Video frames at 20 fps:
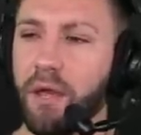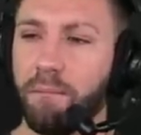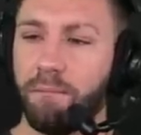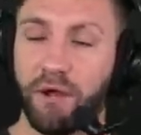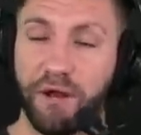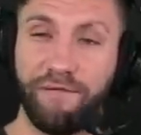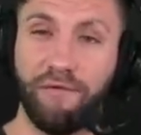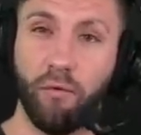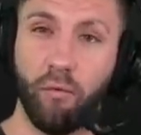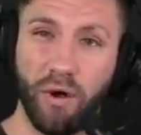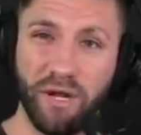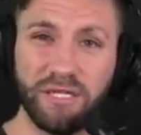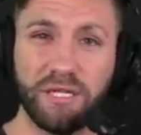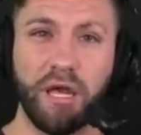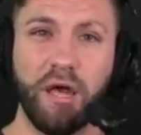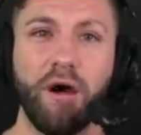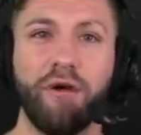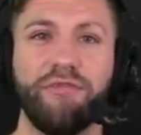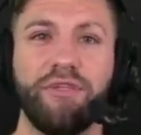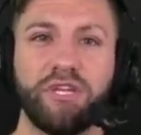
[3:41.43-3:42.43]
But if it was a
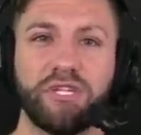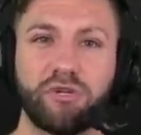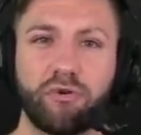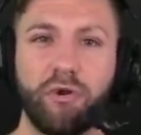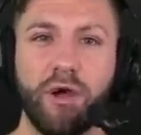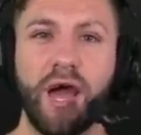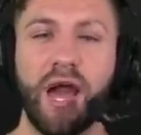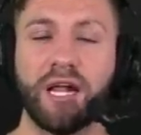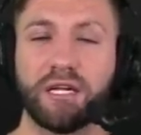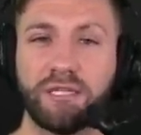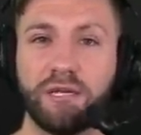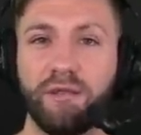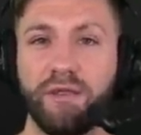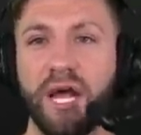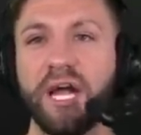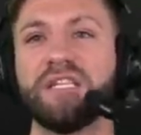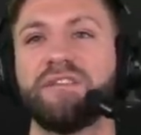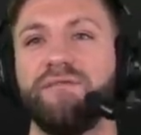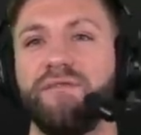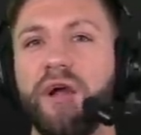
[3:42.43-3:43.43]
healthy scratch,
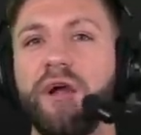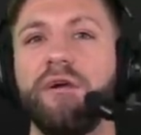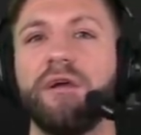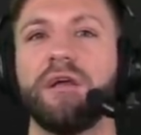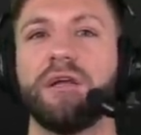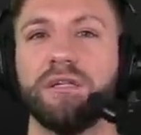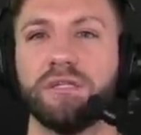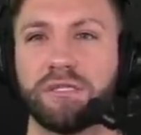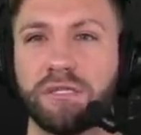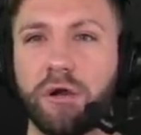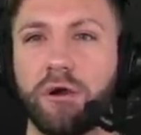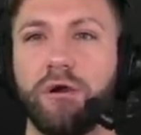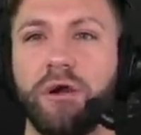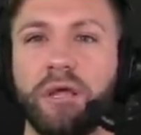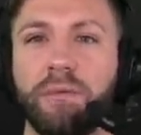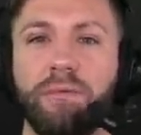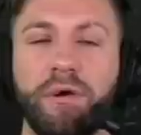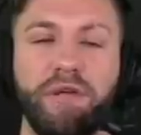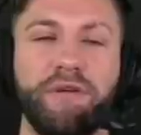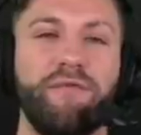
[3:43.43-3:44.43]
that's very
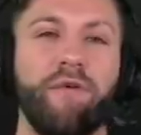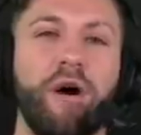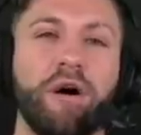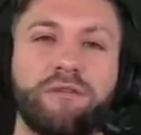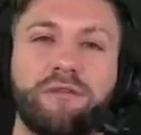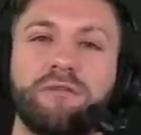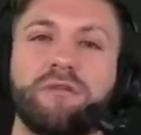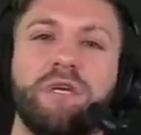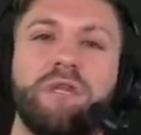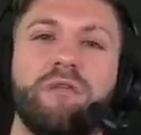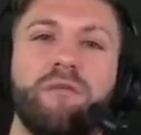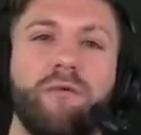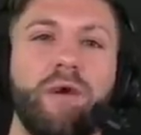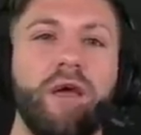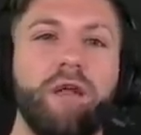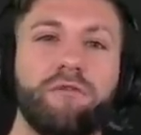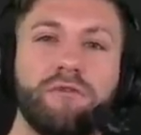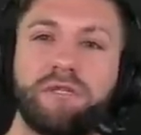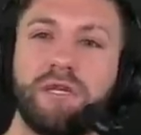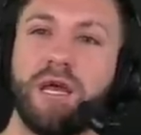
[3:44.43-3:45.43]
concerning. But you've also seen the
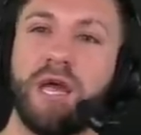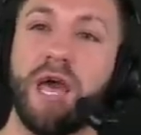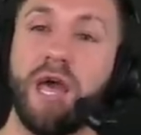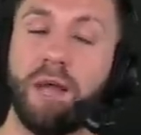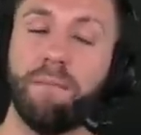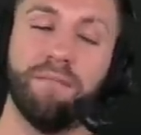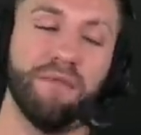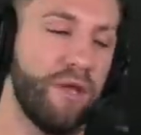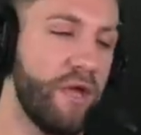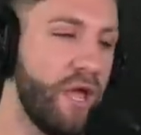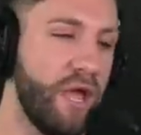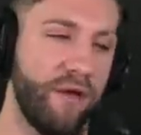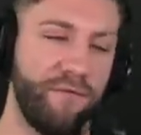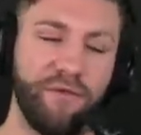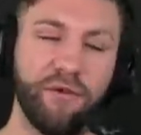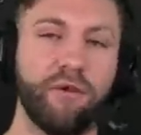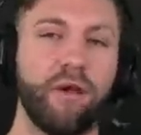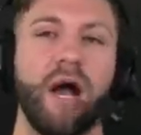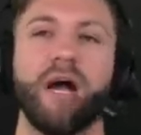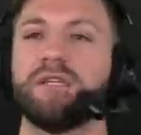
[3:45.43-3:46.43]
Raiders say, hey, if
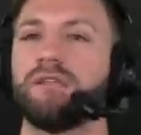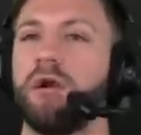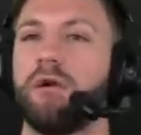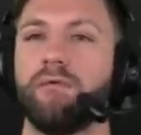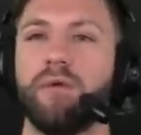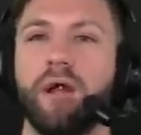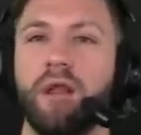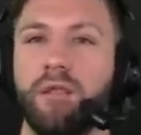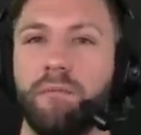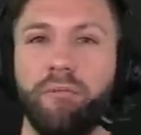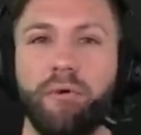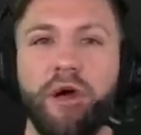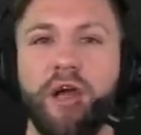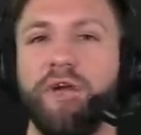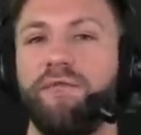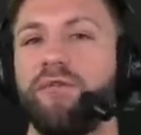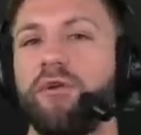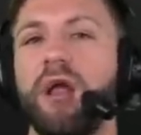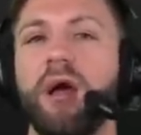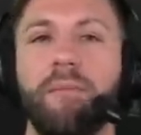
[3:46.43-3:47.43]
you guys aren't ready to play,
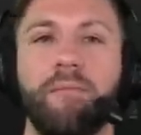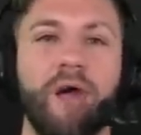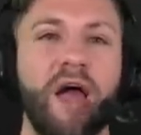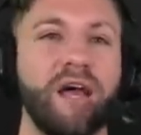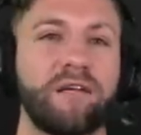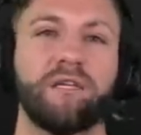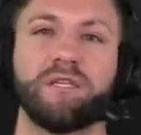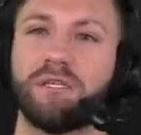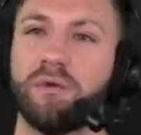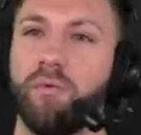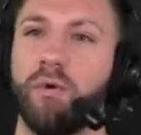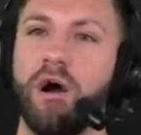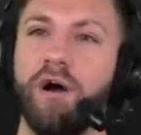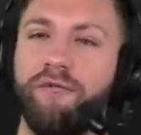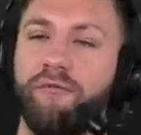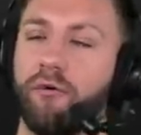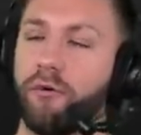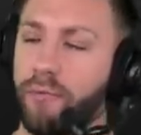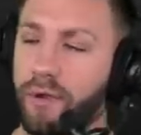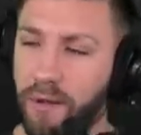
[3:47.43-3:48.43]
if you're not practicing well
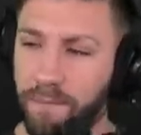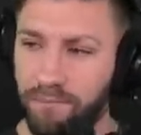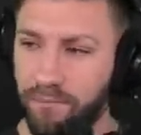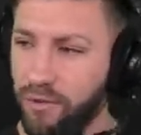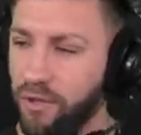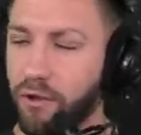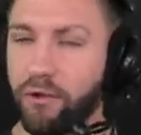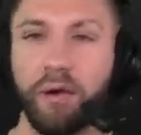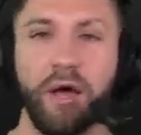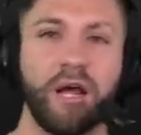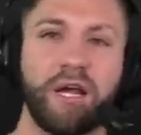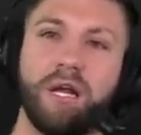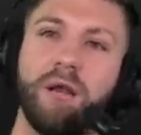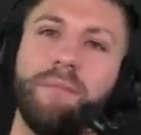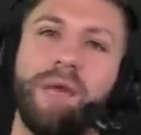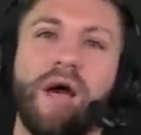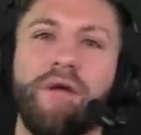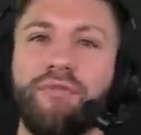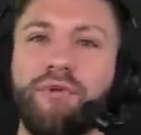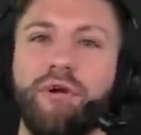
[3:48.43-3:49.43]
for me, you're not going to
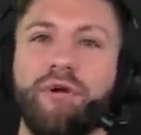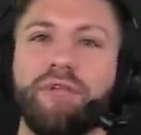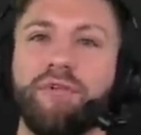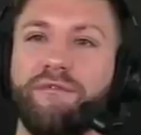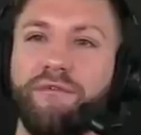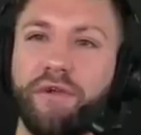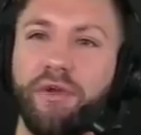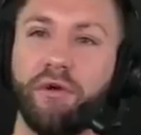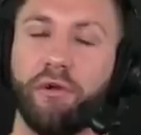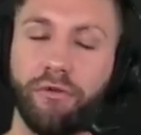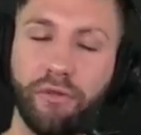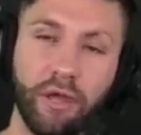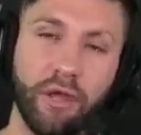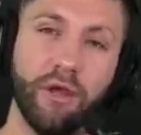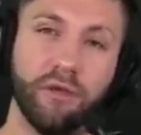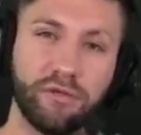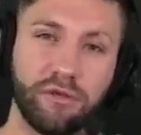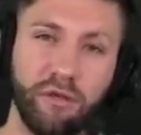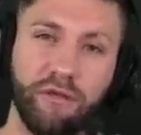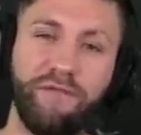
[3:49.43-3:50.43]
be out there on the field.
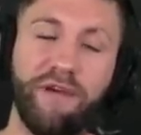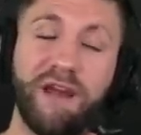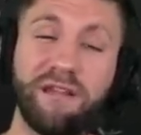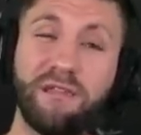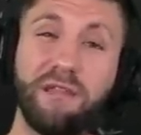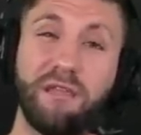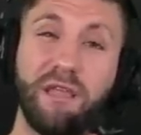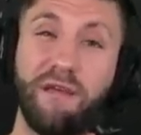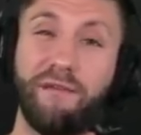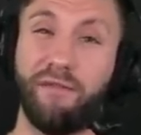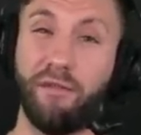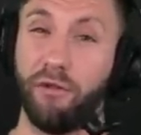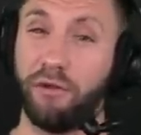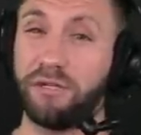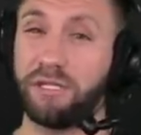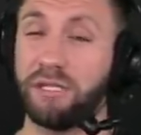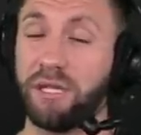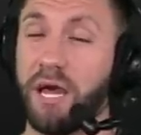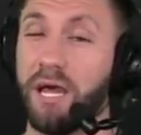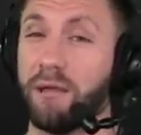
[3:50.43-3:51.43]
So the fact that they
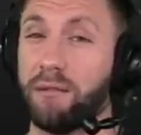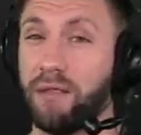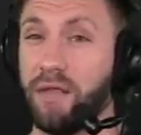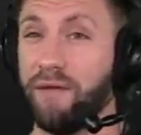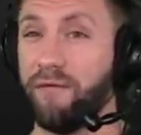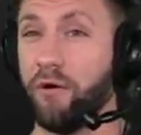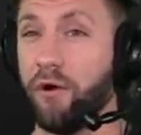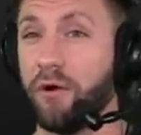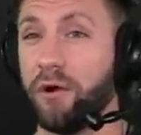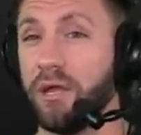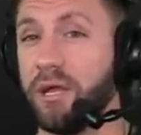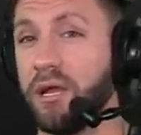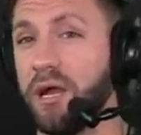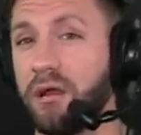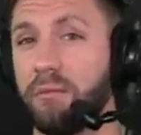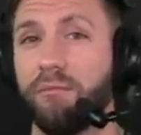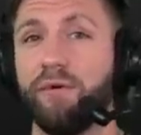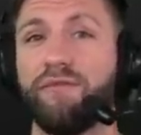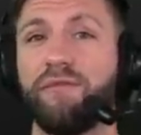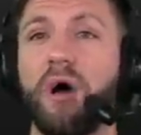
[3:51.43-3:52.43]
looks like they've already
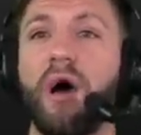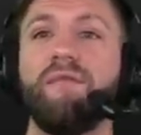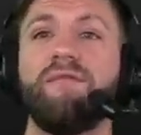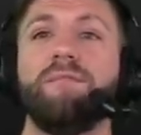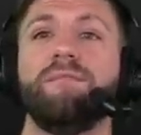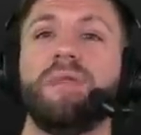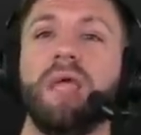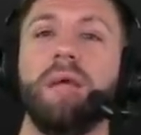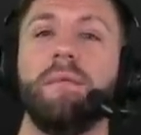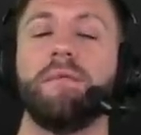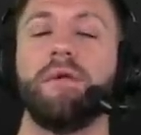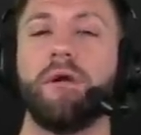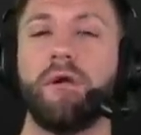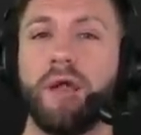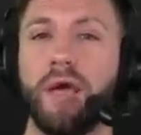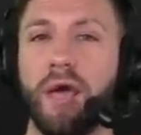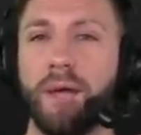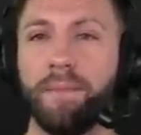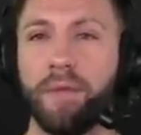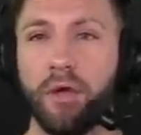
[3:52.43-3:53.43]
kind of moved on from Damon
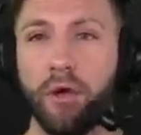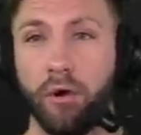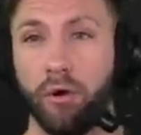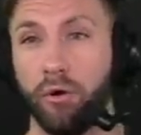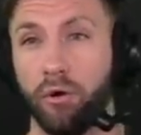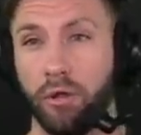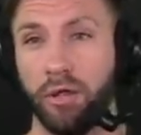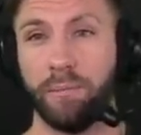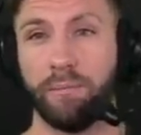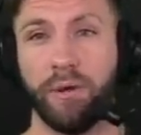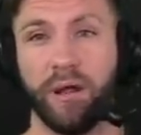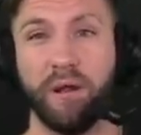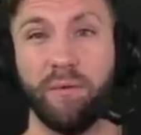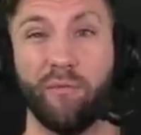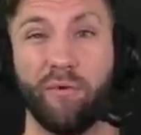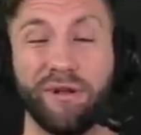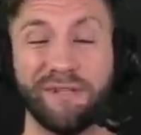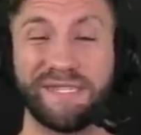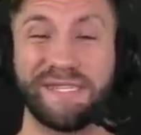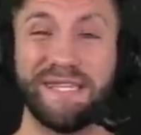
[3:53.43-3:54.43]
Arnette, who only played in
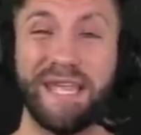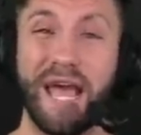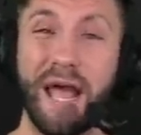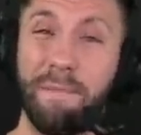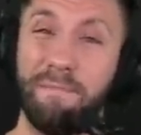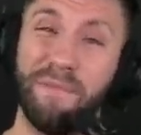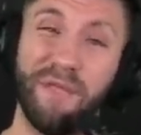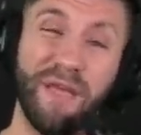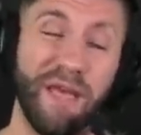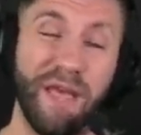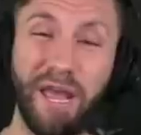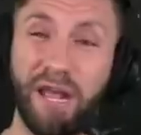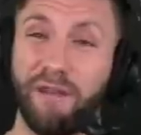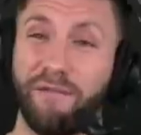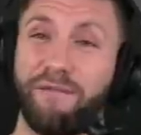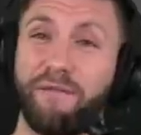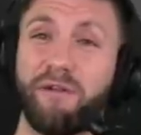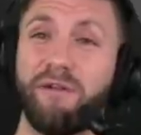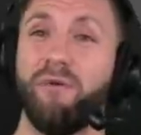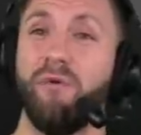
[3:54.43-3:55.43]
one snap, and if
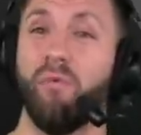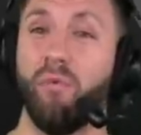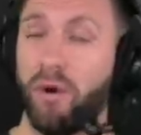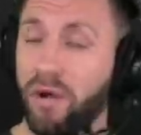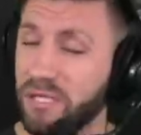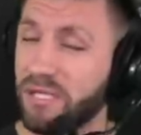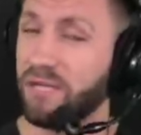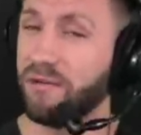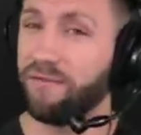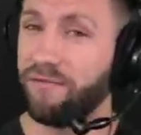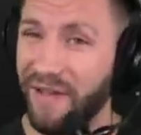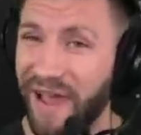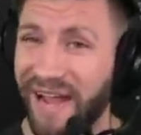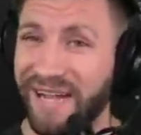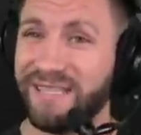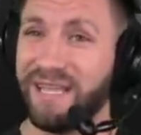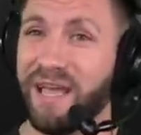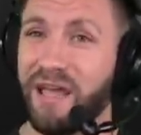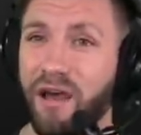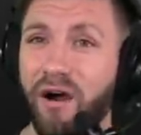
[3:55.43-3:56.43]
Ferrell was in
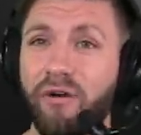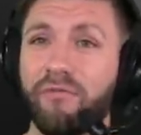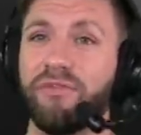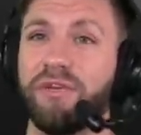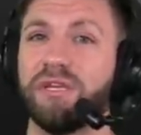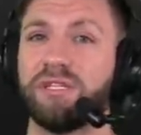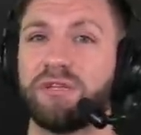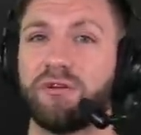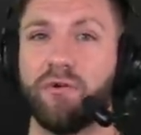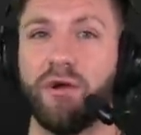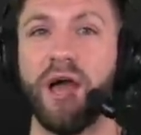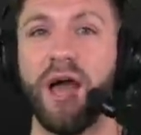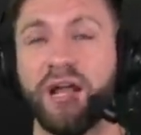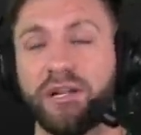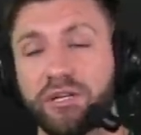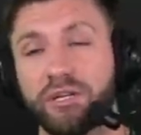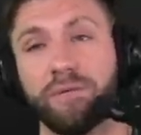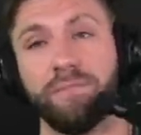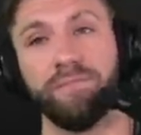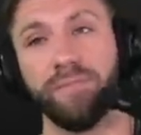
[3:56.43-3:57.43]
fact a healthy
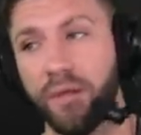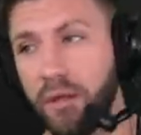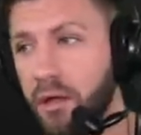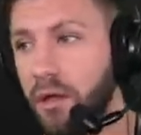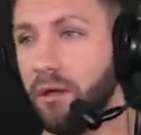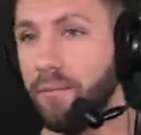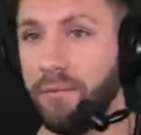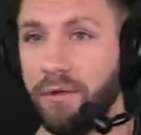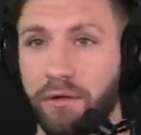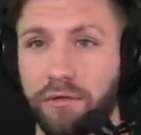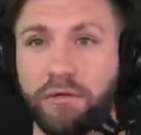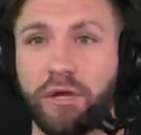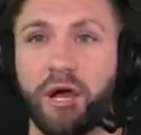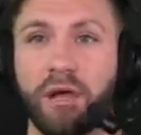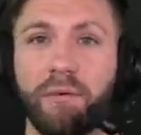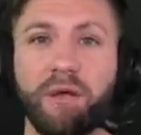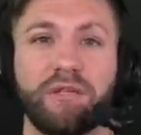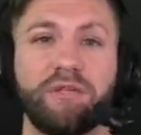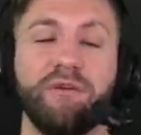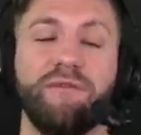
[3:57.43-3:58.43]
scratch, I mean, you're
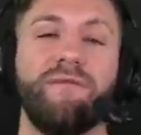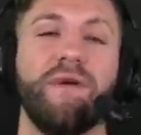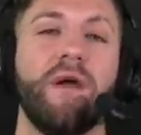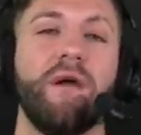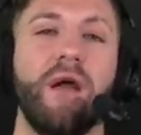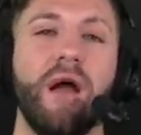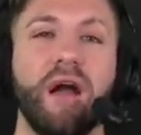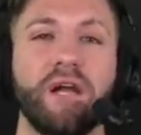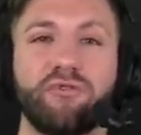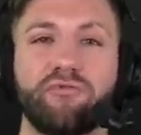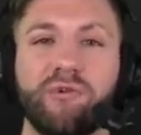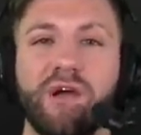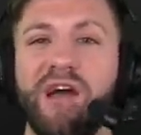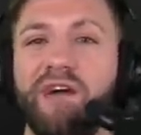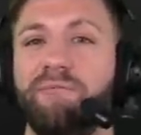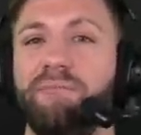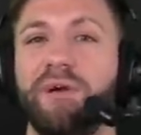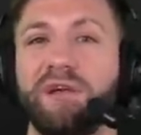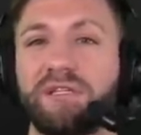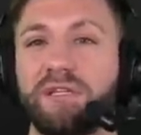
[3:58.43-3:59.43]
talking about two very high
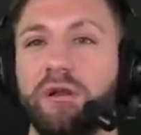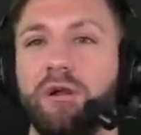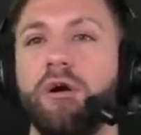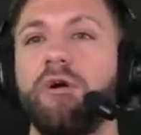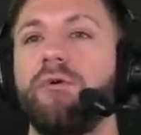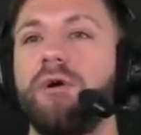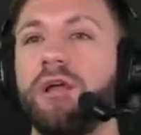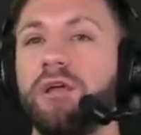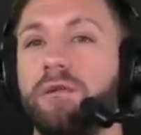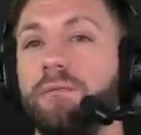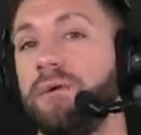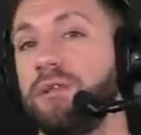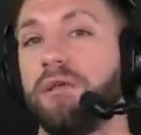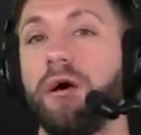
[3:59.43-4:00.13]
draft picks that already could be